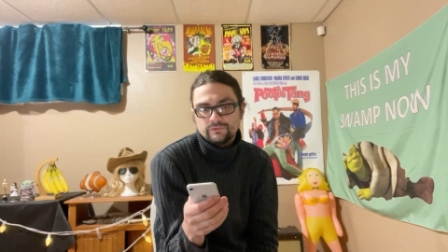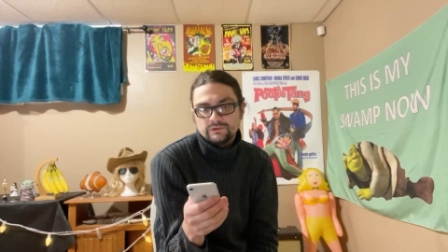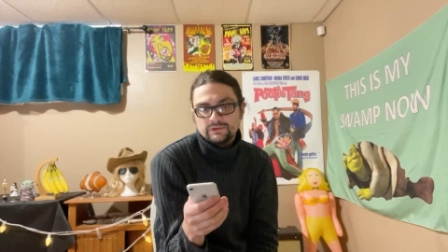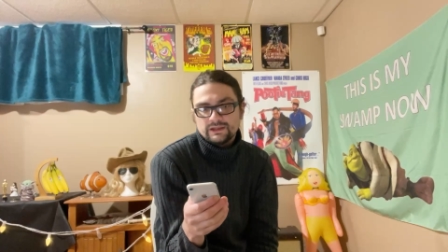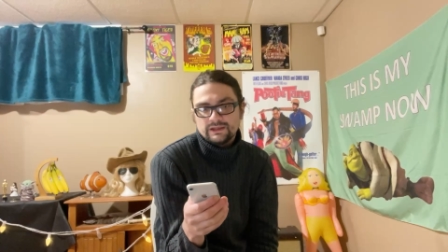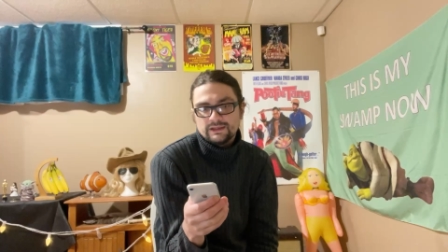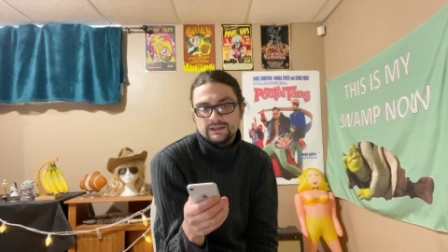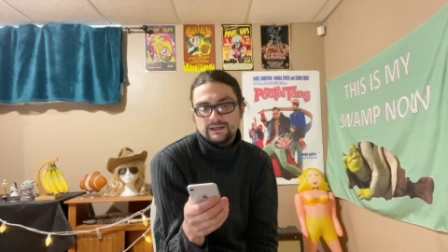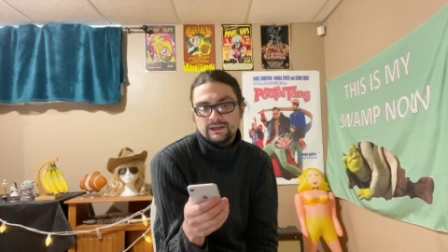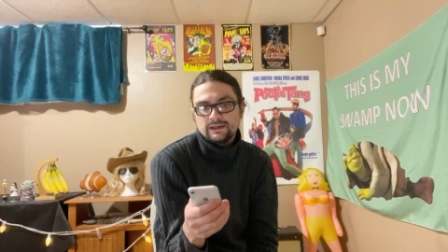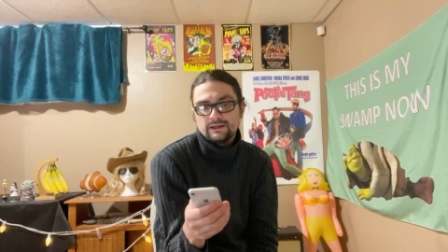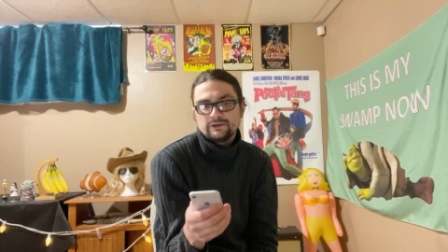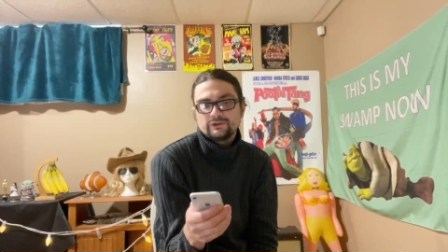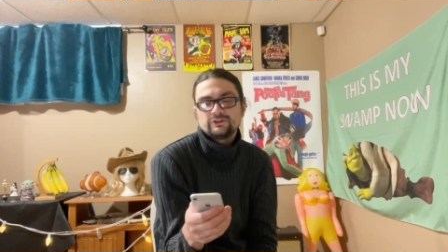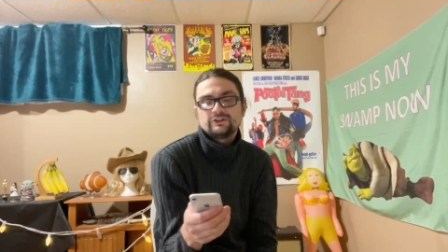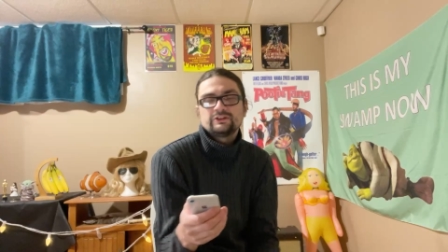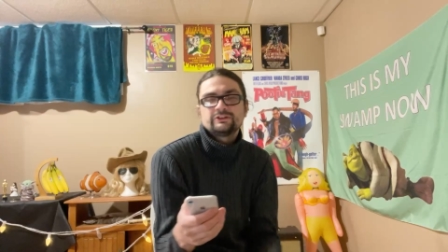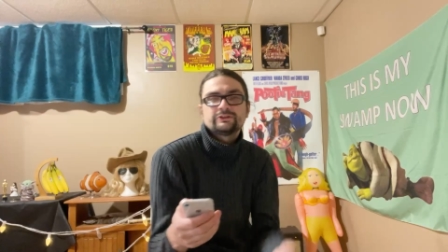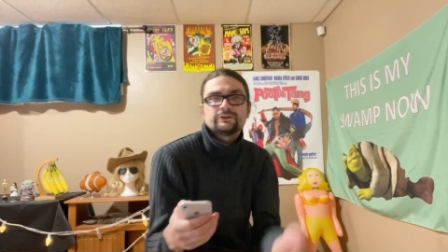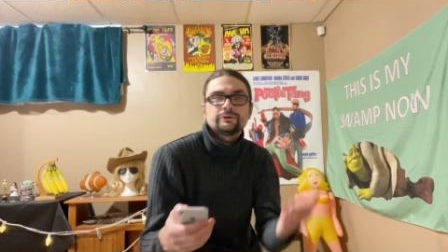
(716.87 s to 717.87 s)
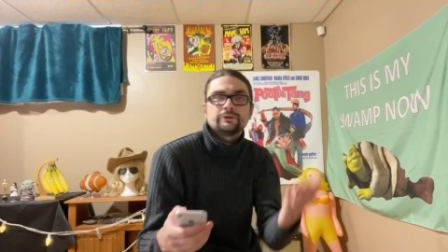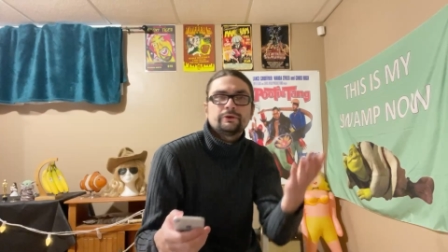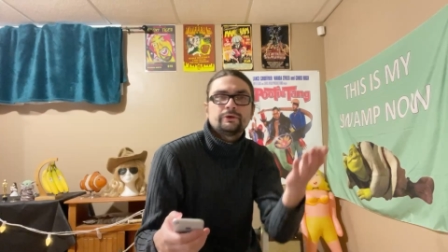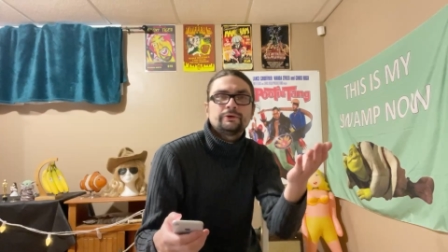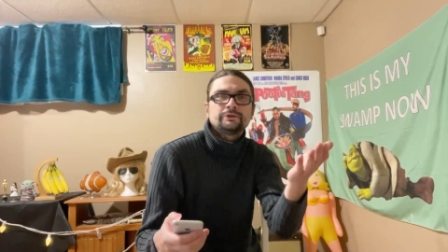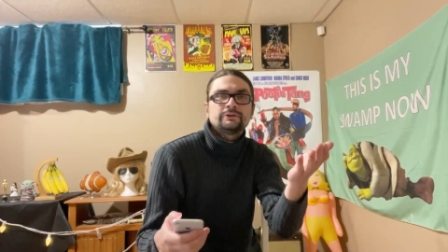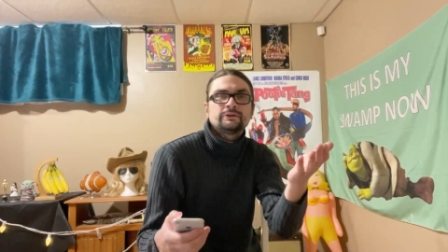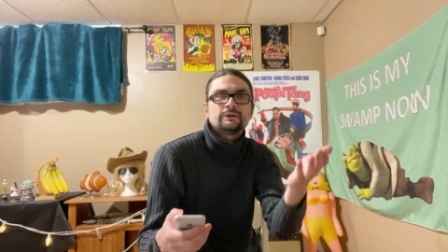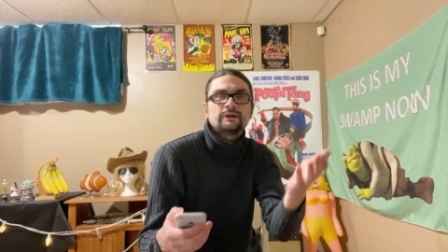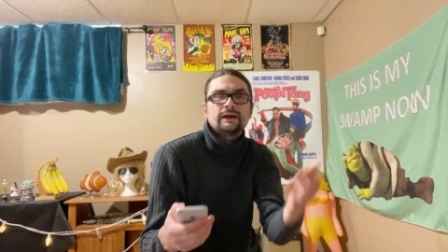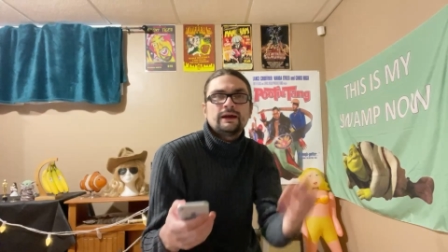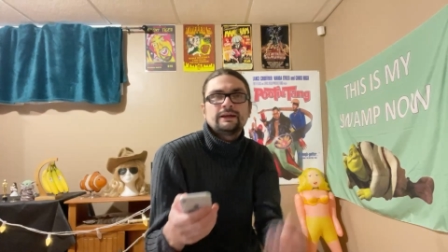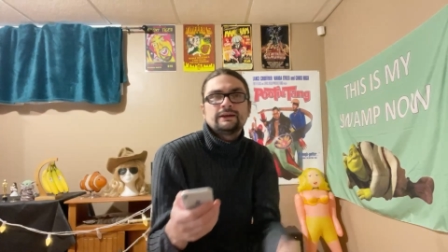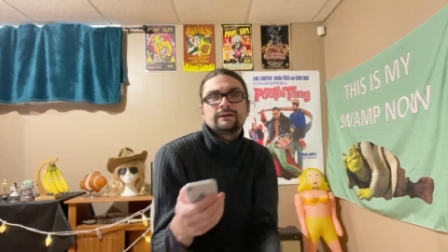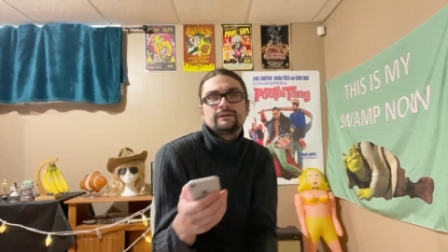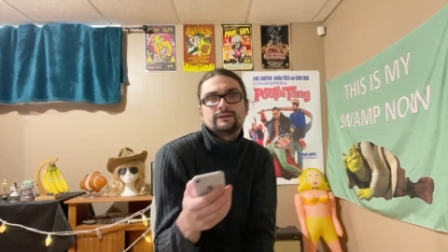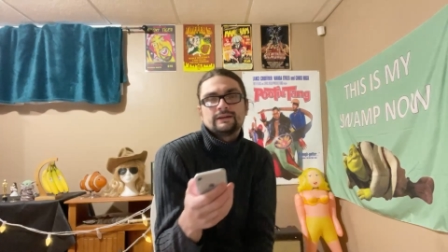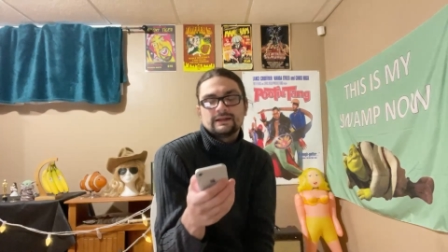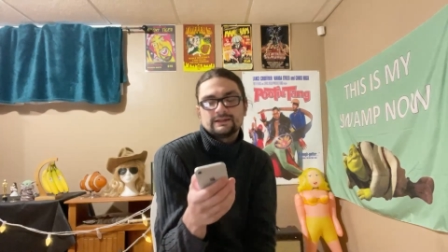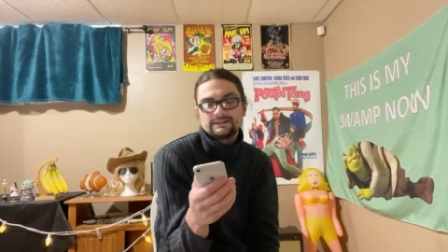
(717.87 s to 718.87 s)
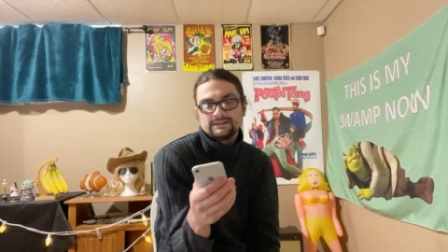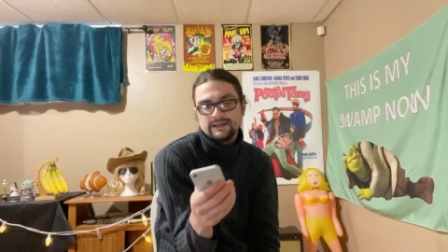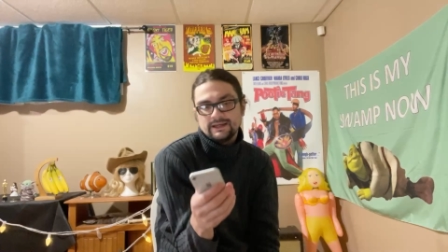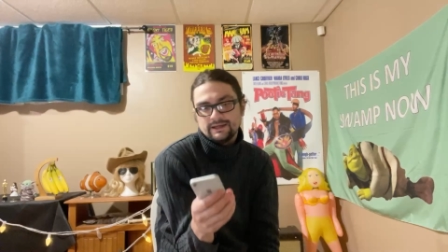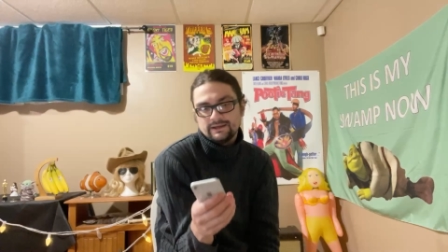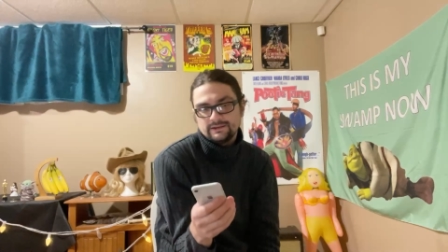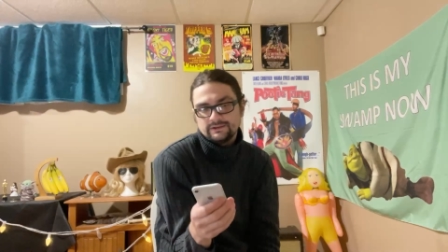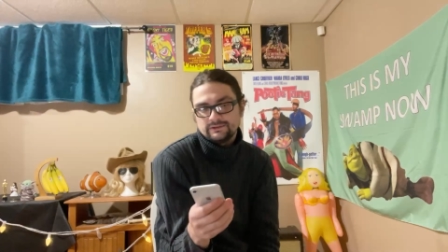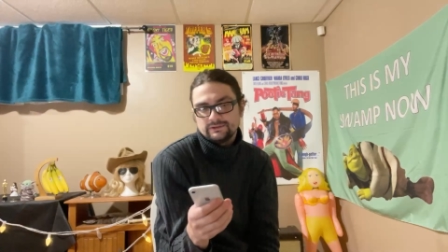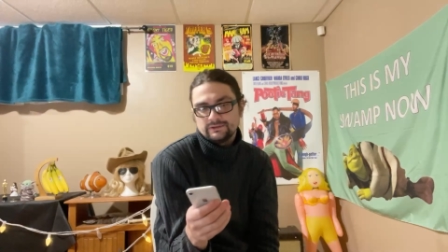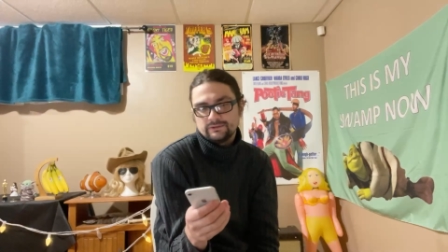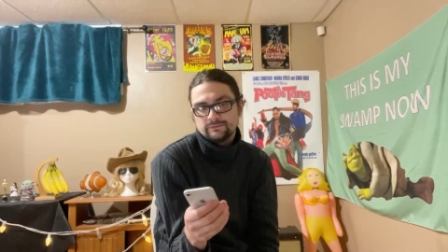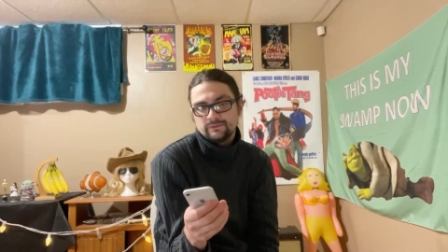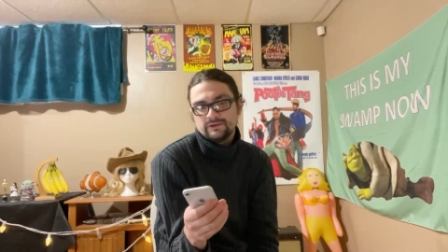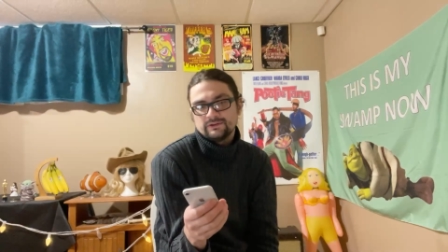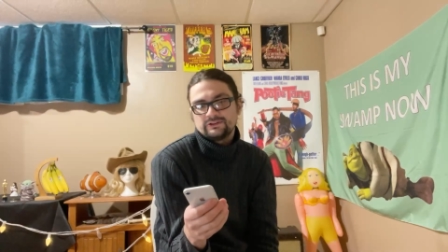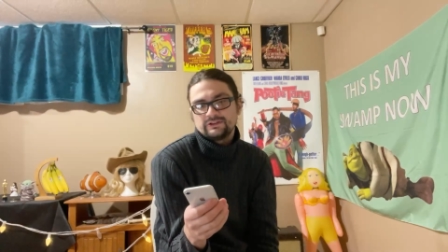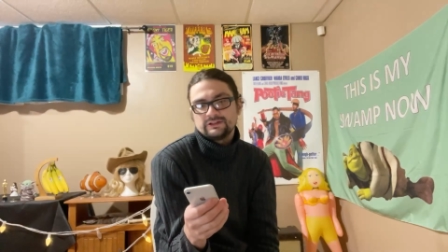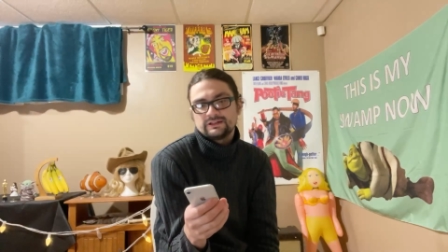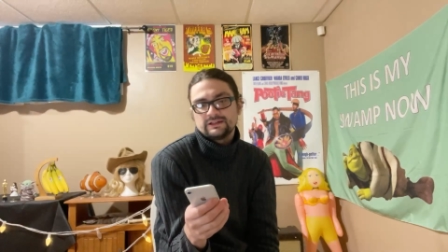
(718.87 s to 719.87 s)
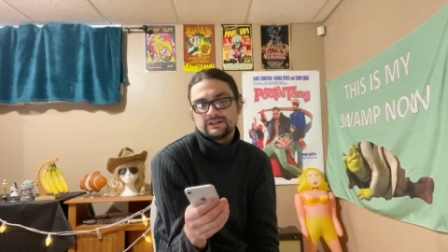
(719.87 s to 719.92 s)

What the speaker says: That she's holding her hand out like that when she